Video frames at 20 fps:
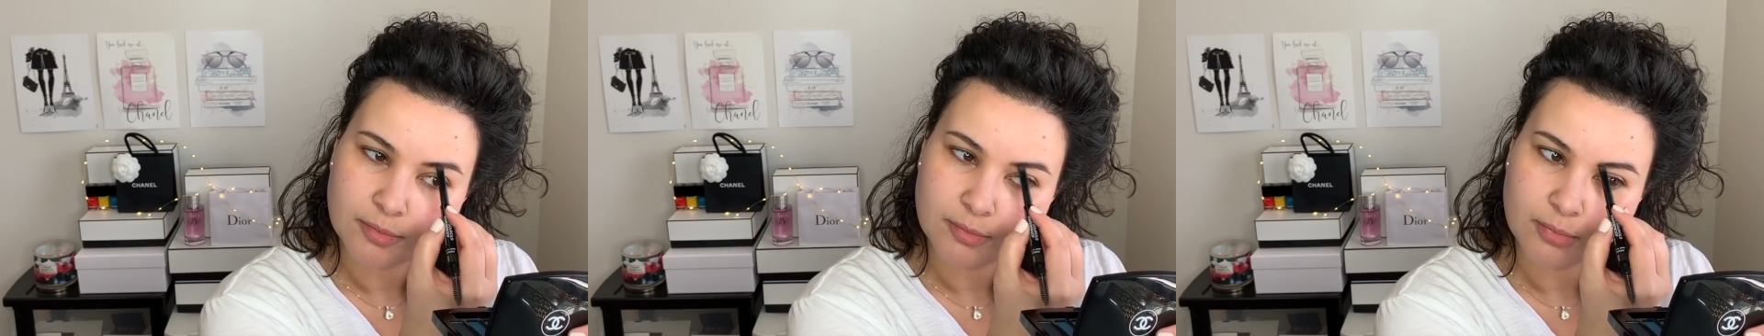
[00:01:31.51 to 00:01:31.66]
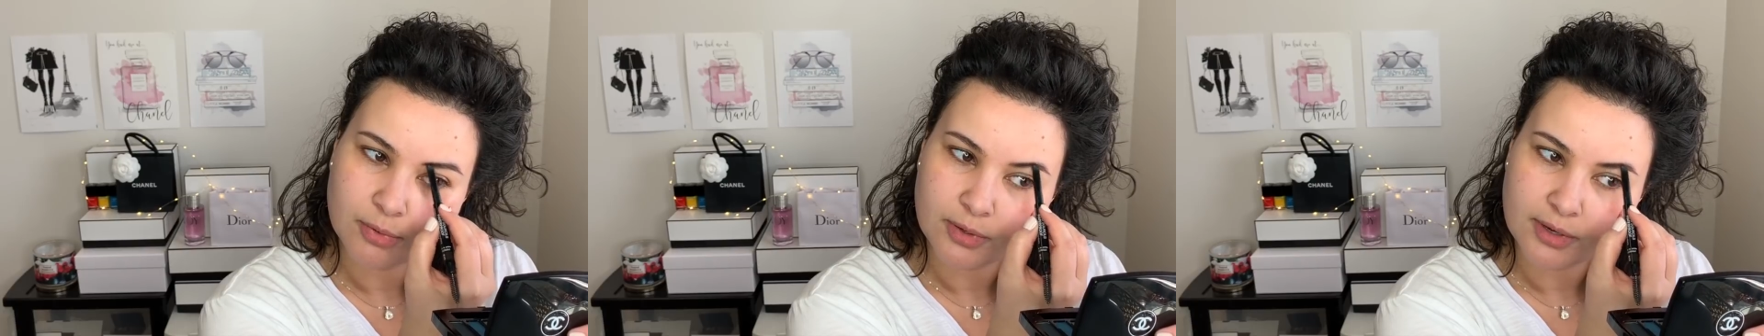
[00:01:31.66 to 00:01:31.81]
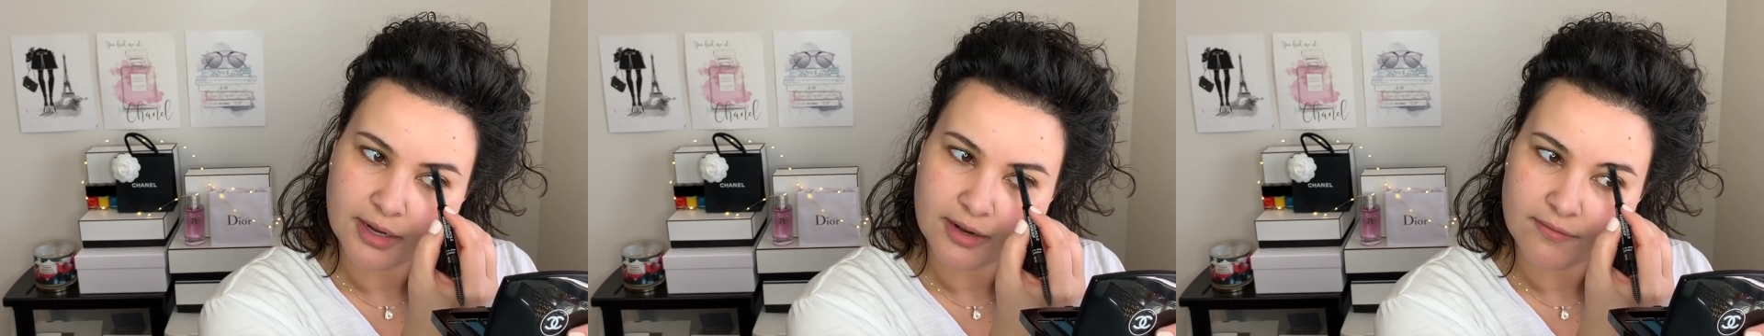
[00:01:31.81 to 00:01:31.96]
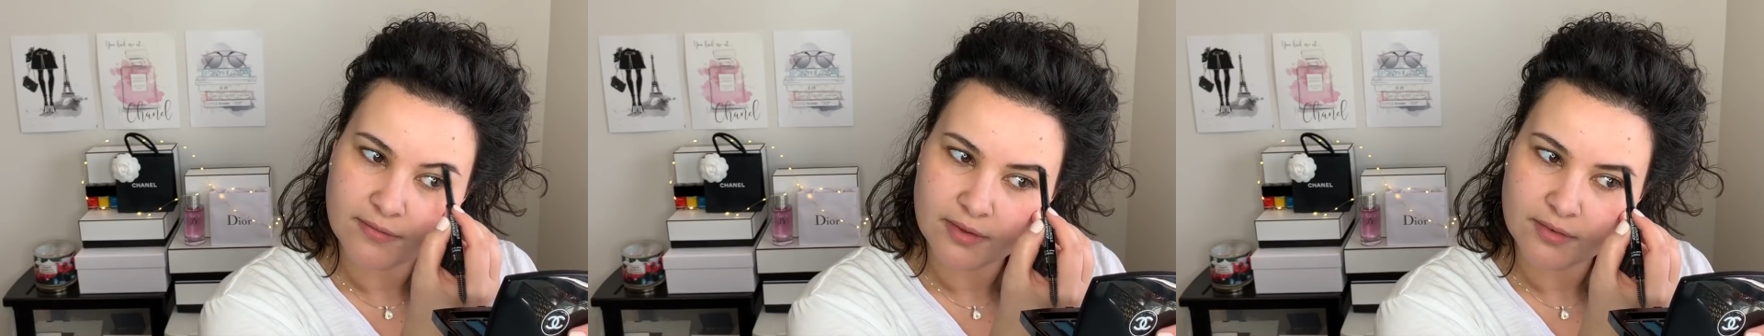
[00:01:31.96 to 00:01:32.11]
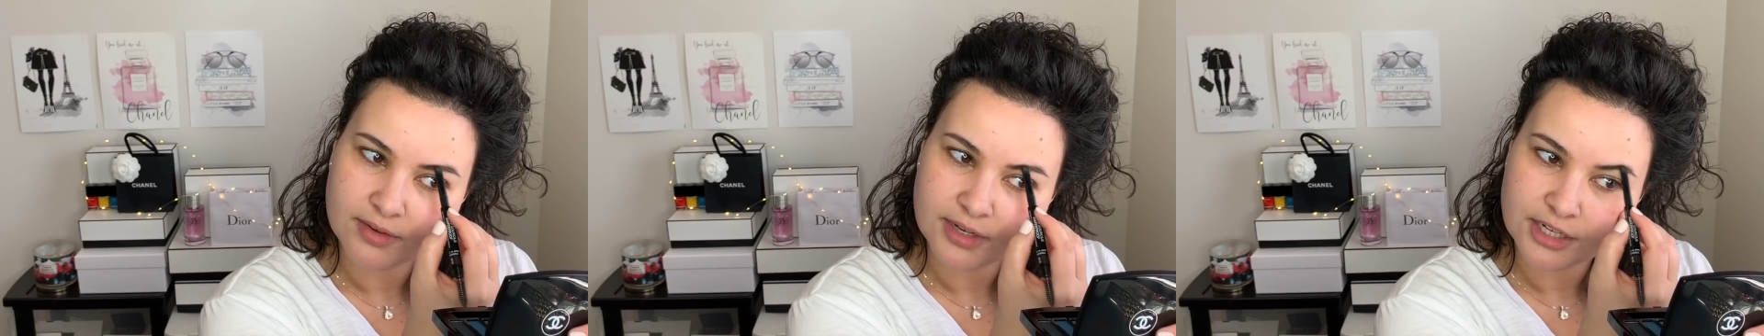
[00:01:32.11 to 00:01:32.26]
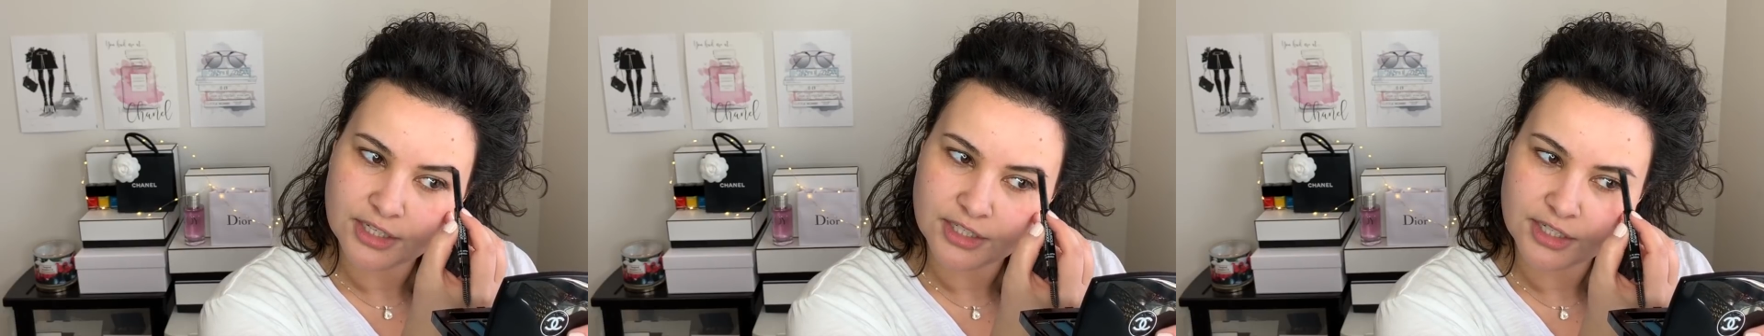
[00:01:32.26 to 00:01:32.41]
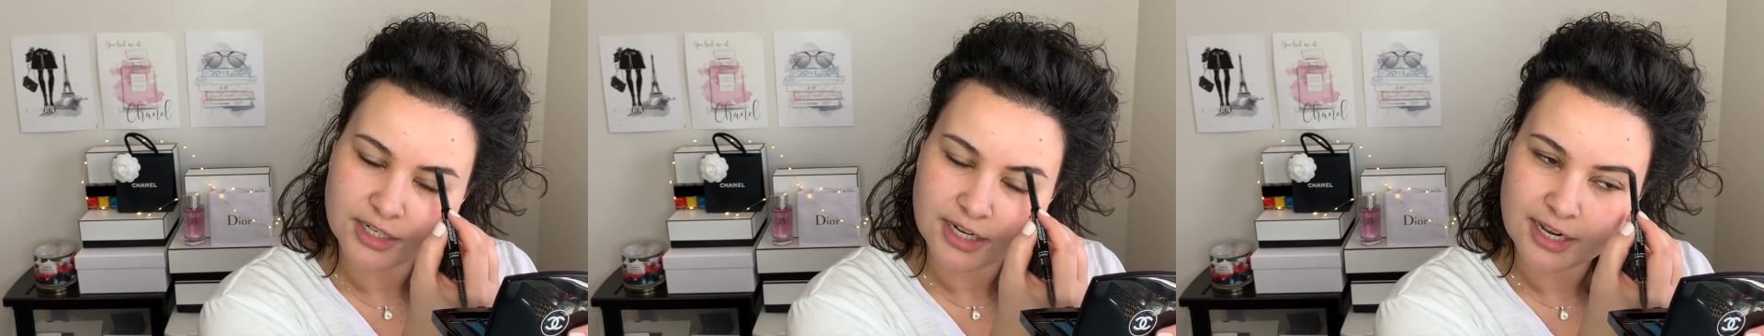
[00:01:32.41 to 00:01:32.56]
putting
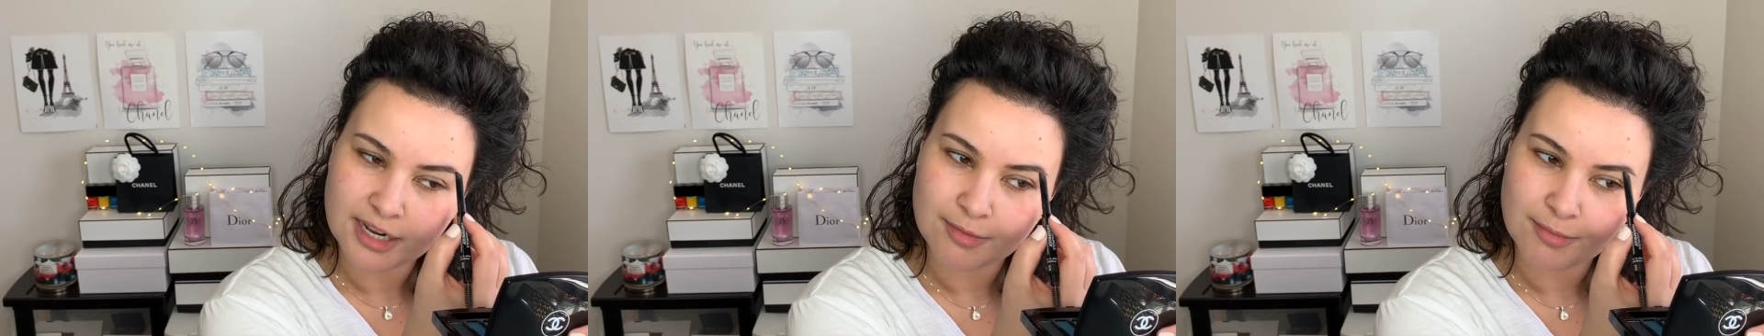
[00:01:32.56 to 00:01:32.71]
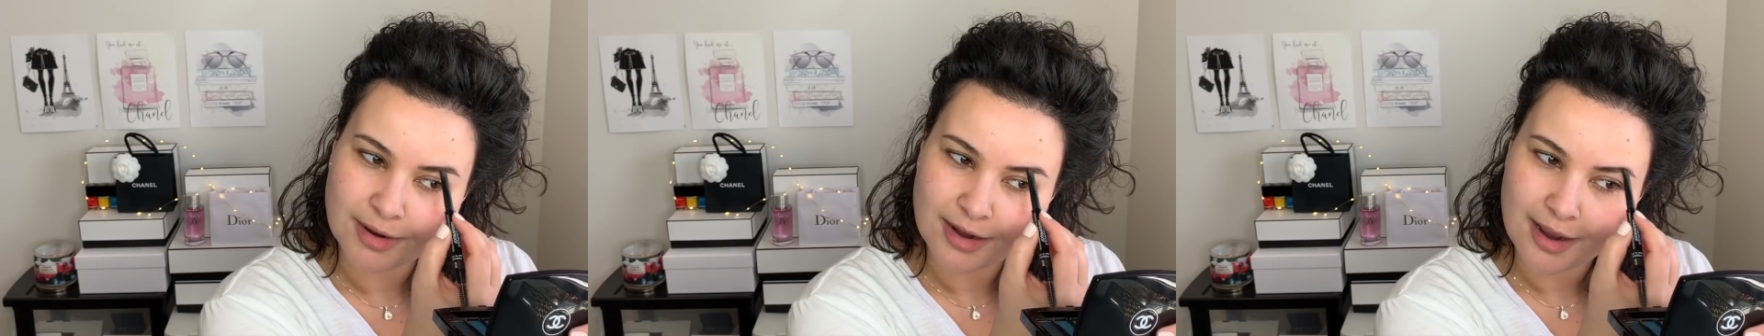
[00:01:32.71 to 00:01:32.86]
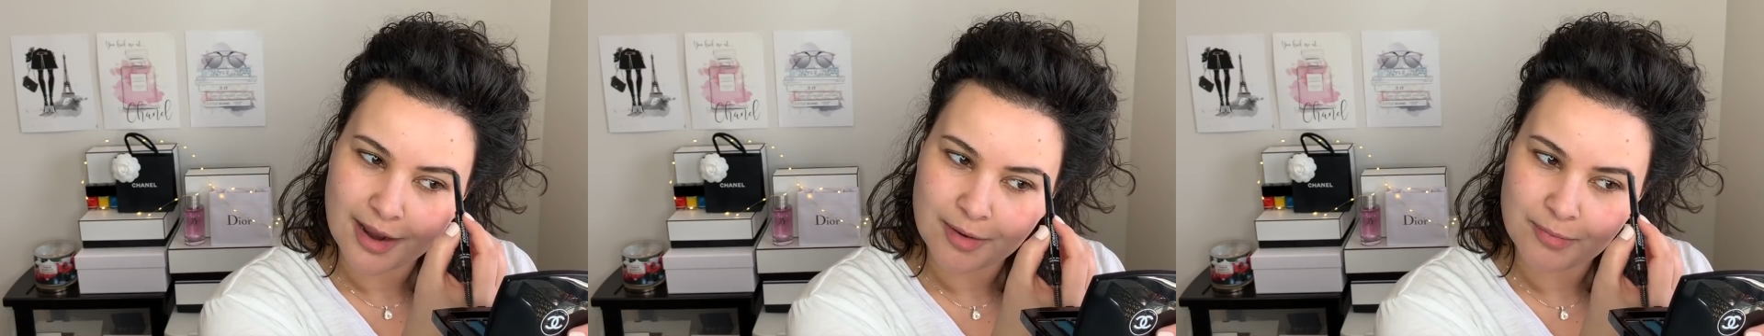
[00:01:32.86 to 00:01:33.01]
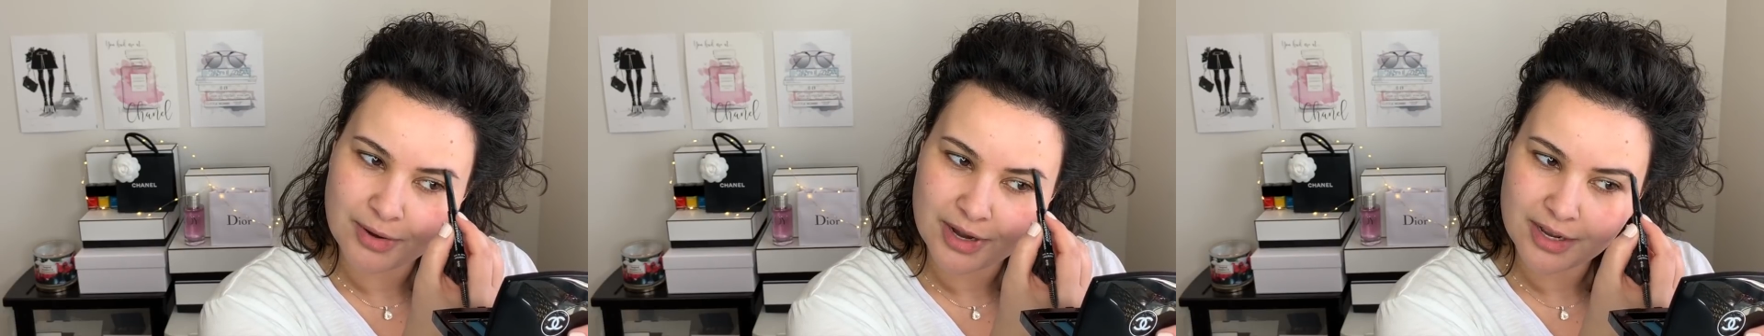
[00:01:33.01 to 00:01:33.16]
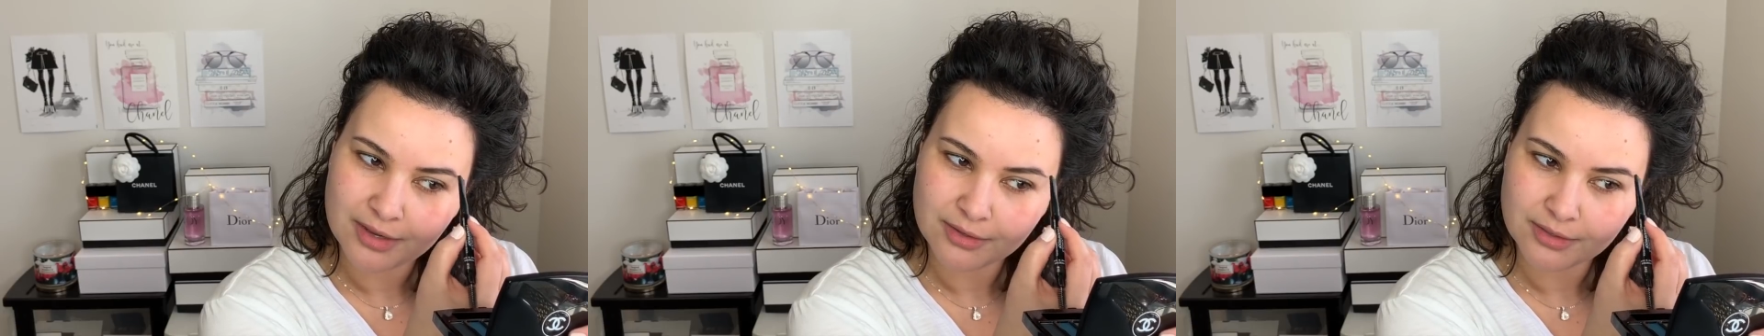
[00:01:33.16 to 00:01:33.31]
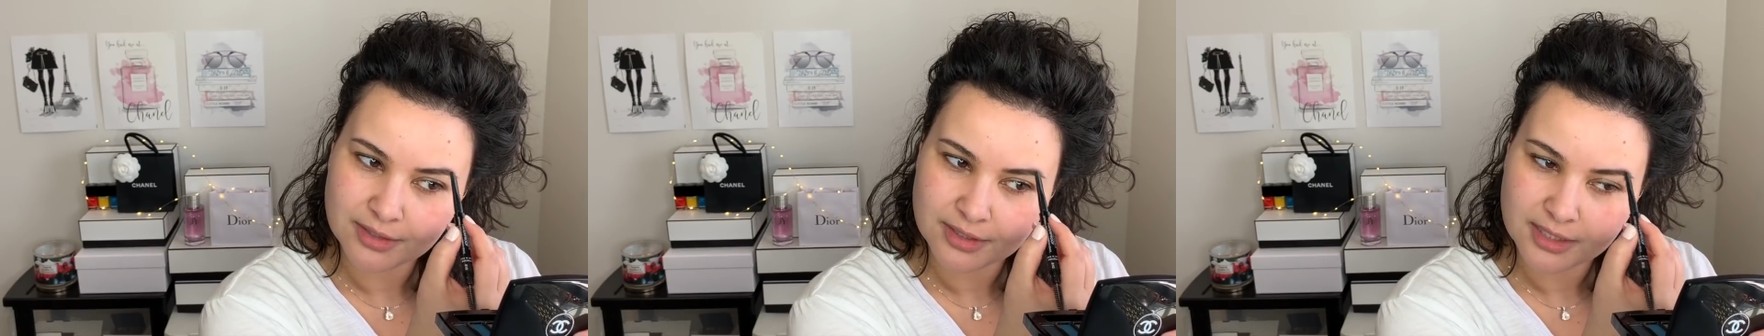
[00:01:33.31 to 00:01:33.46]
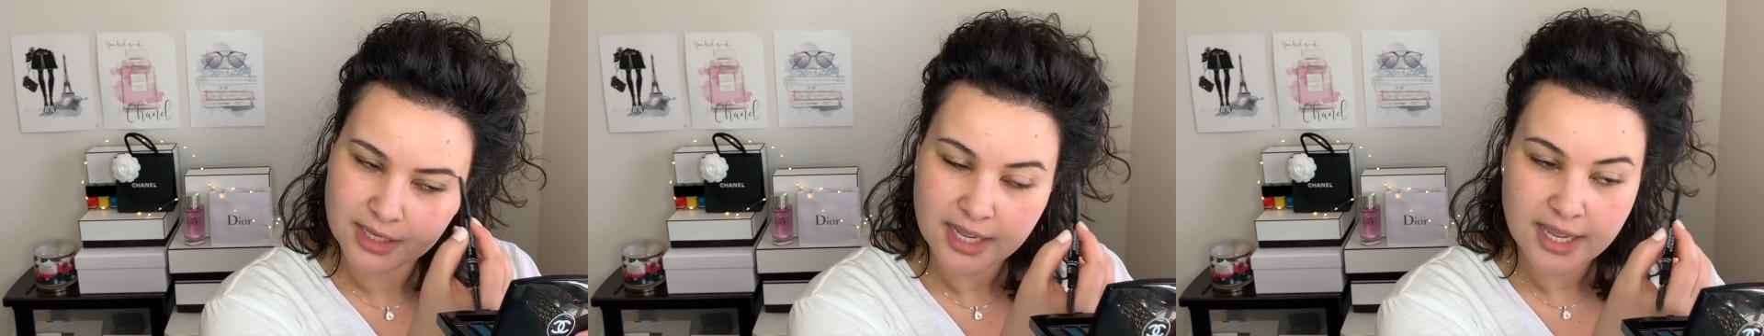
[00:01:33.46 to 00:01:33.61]
foundation in my
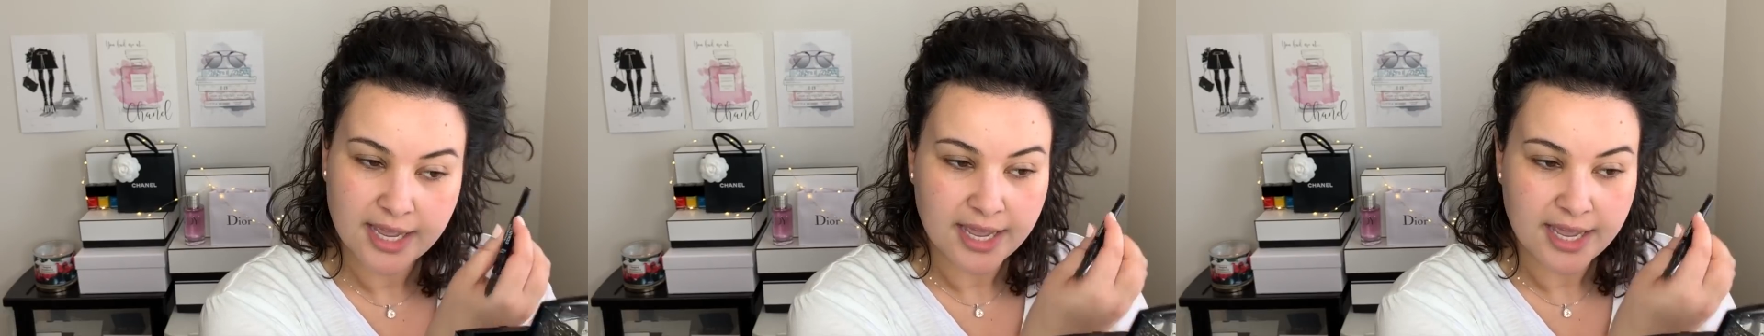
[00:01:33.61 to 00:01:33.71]
eyebrows,